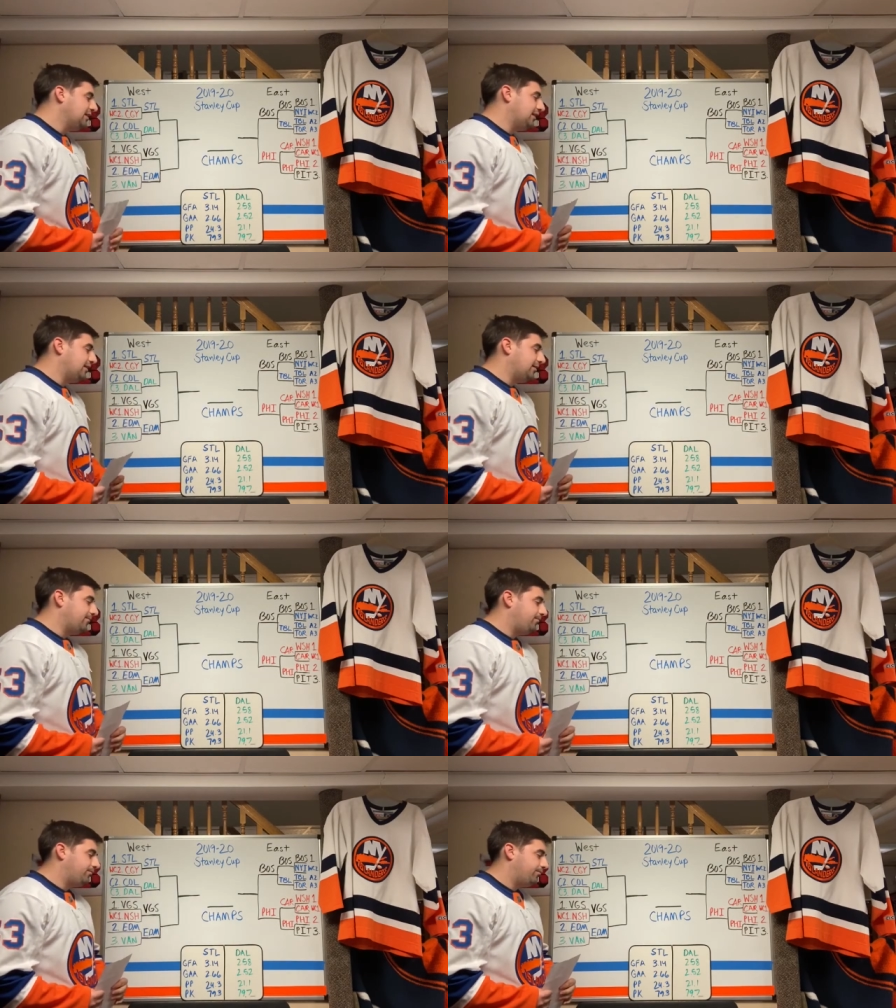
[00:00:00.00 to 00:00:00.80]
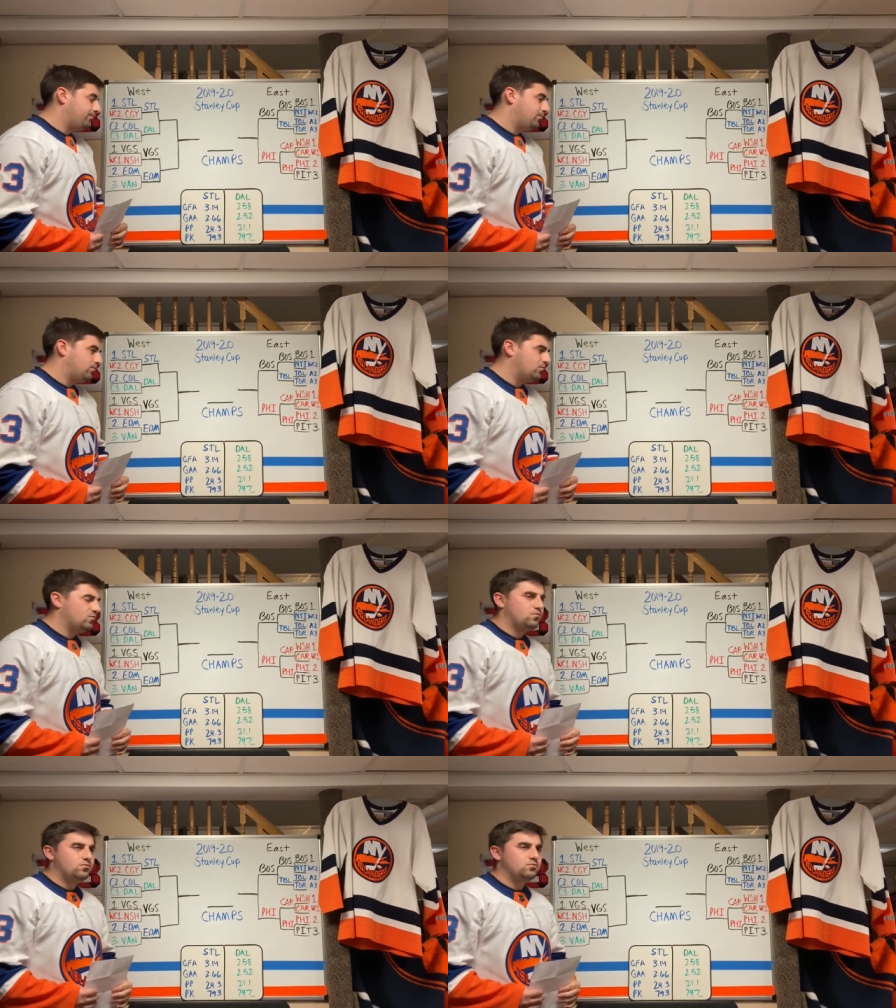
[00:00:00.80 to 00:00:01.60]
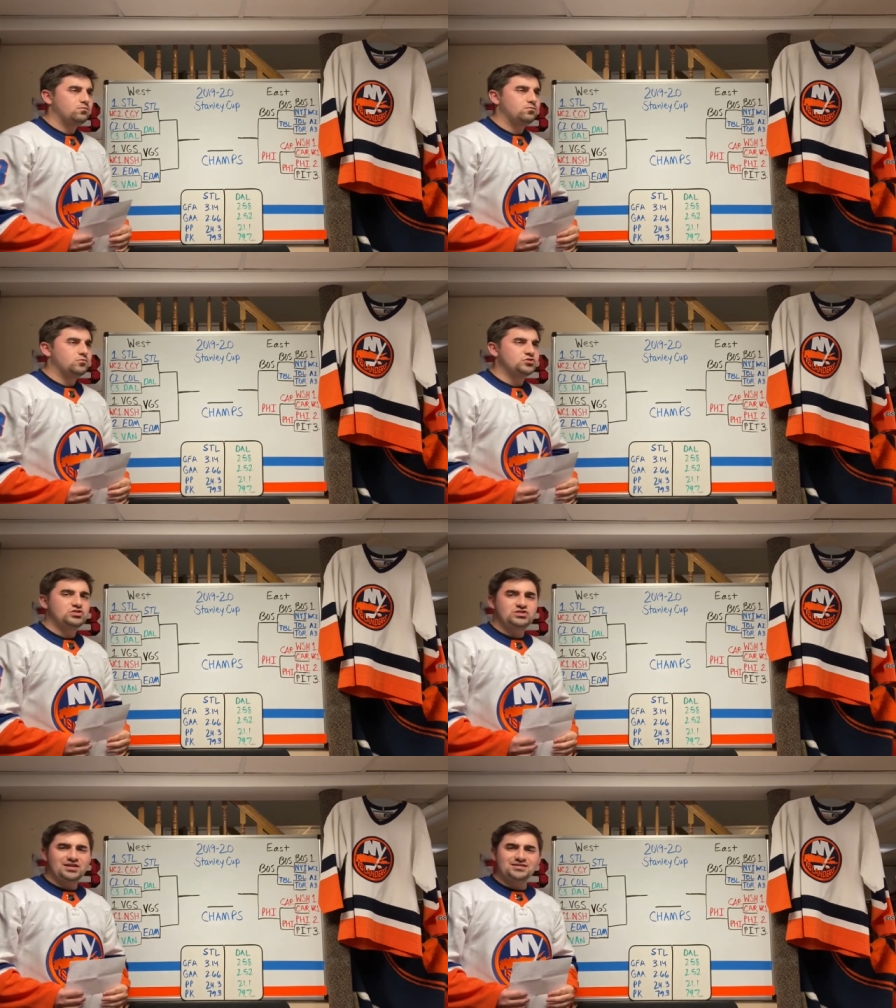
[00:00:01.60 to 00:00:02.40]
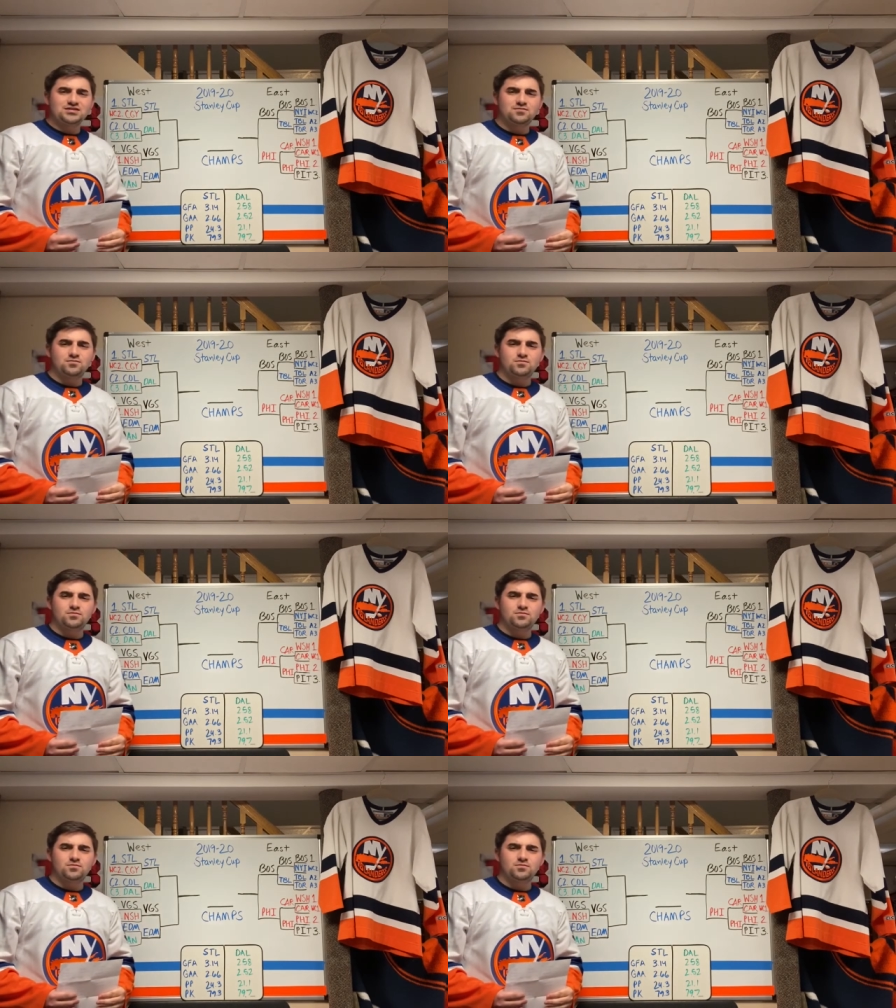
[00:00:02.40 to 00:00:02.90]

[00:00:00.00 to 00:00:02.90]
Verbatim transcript: Um, was it six?